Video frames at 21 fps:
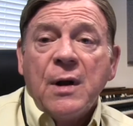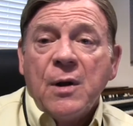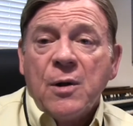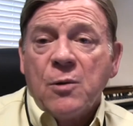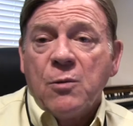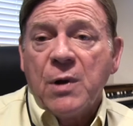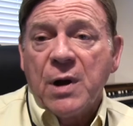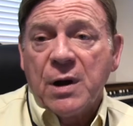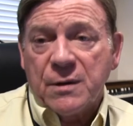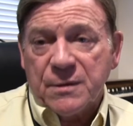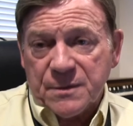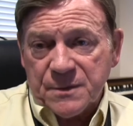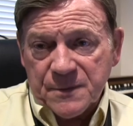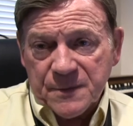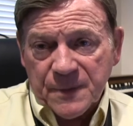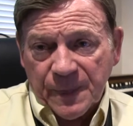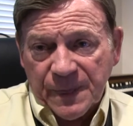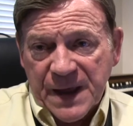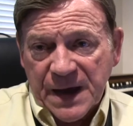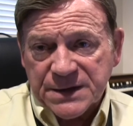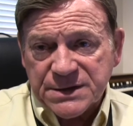Well,
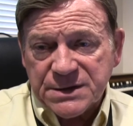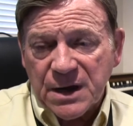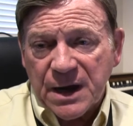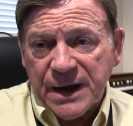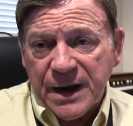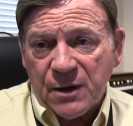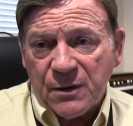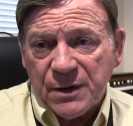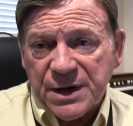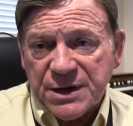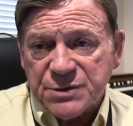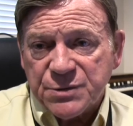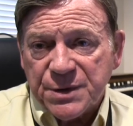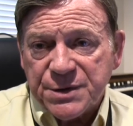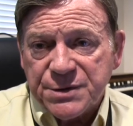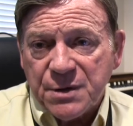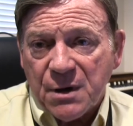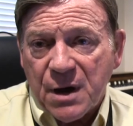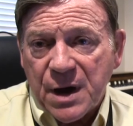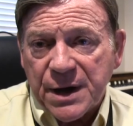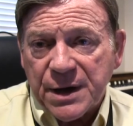that's not how it is with
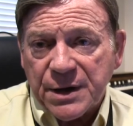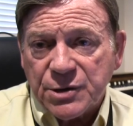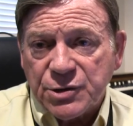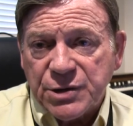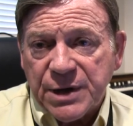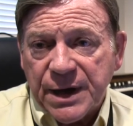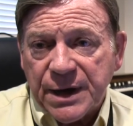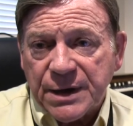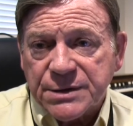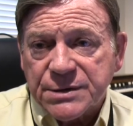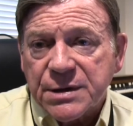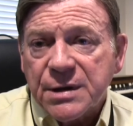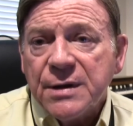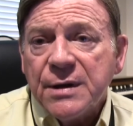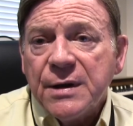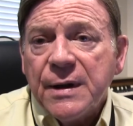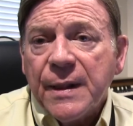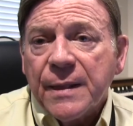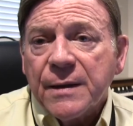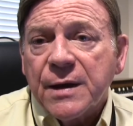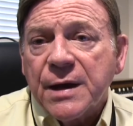dot in jazz,
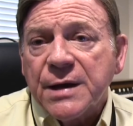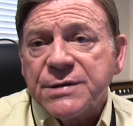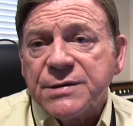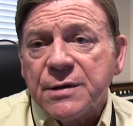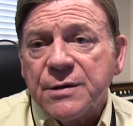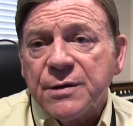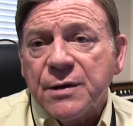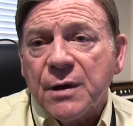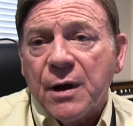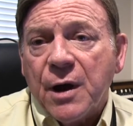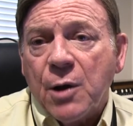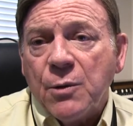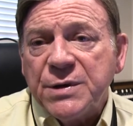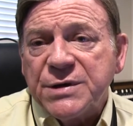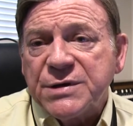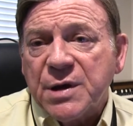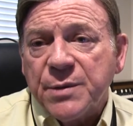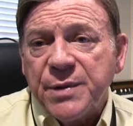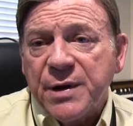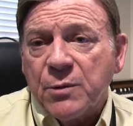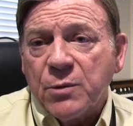because it always
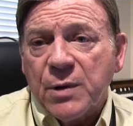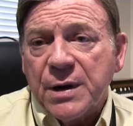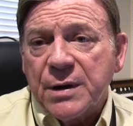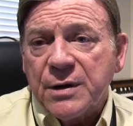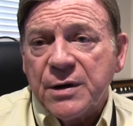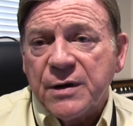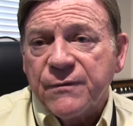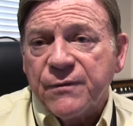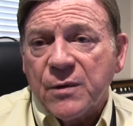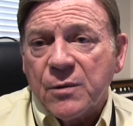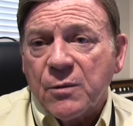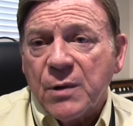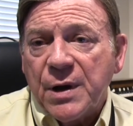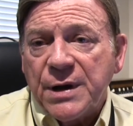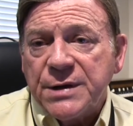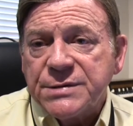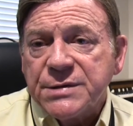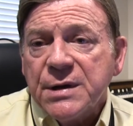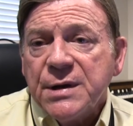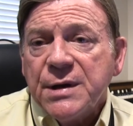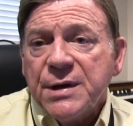could be written different
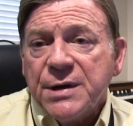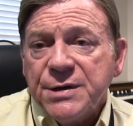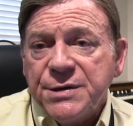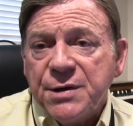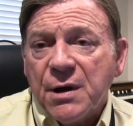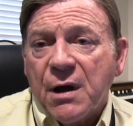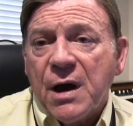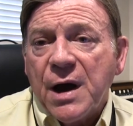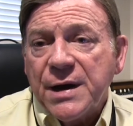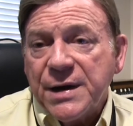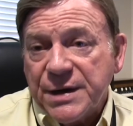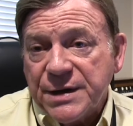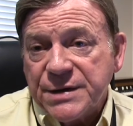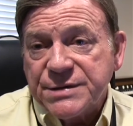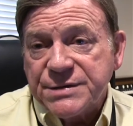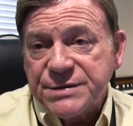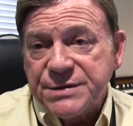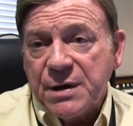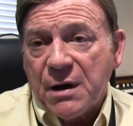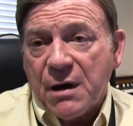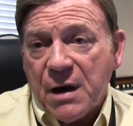ways. Dot is
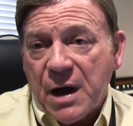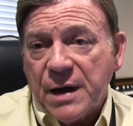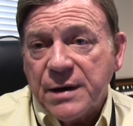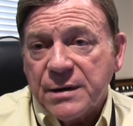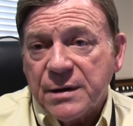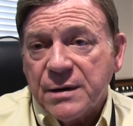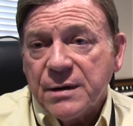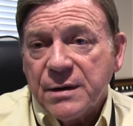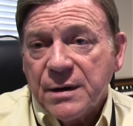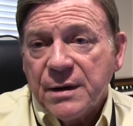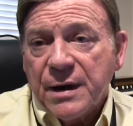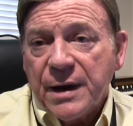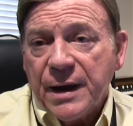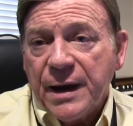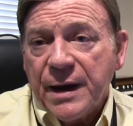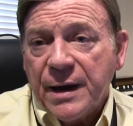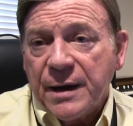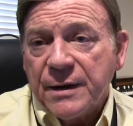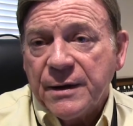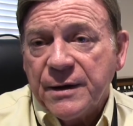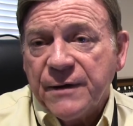dot,
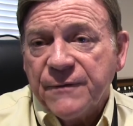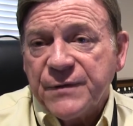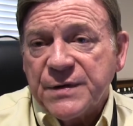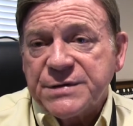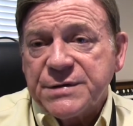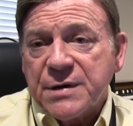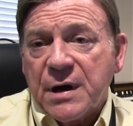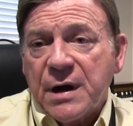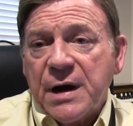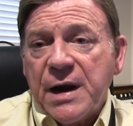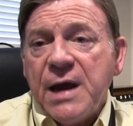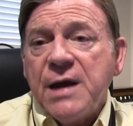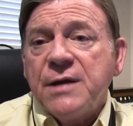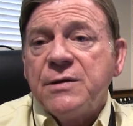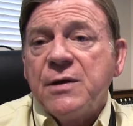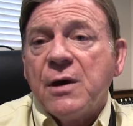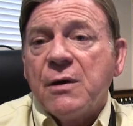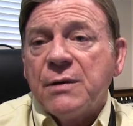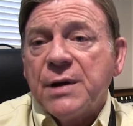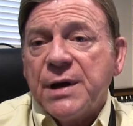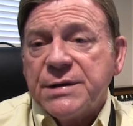and if it's on an eighth
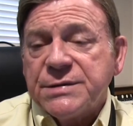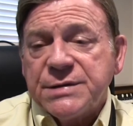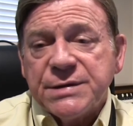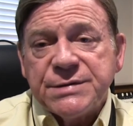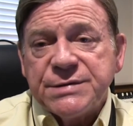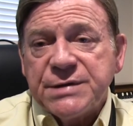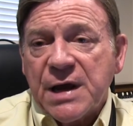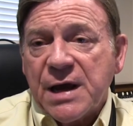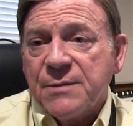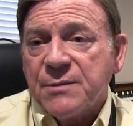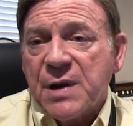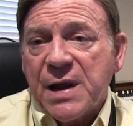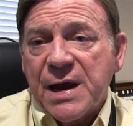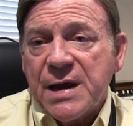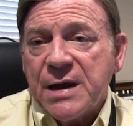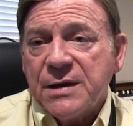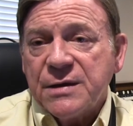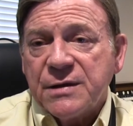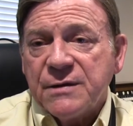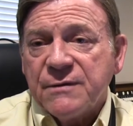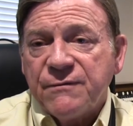note, it's the same
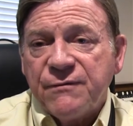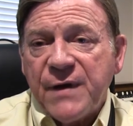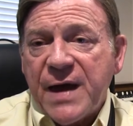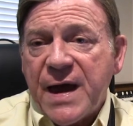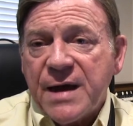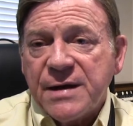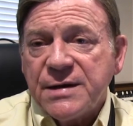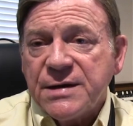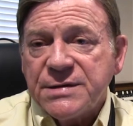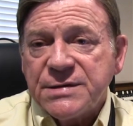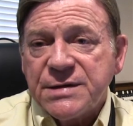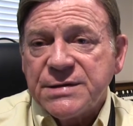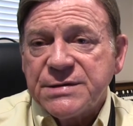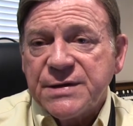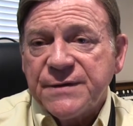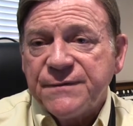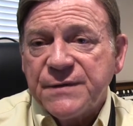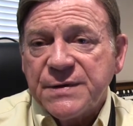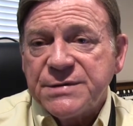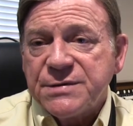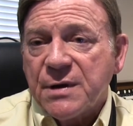length and fatness as
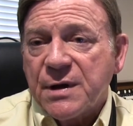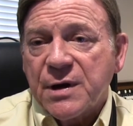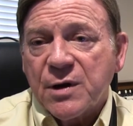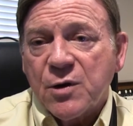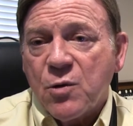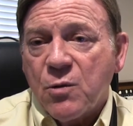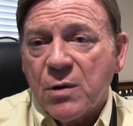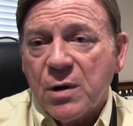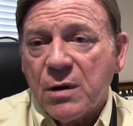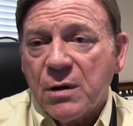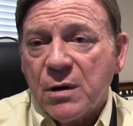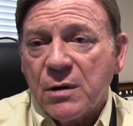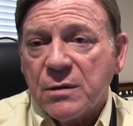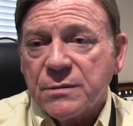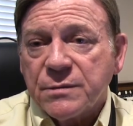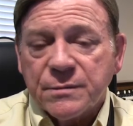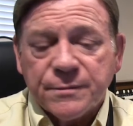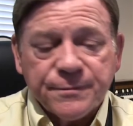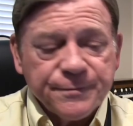if it's on a quarter note.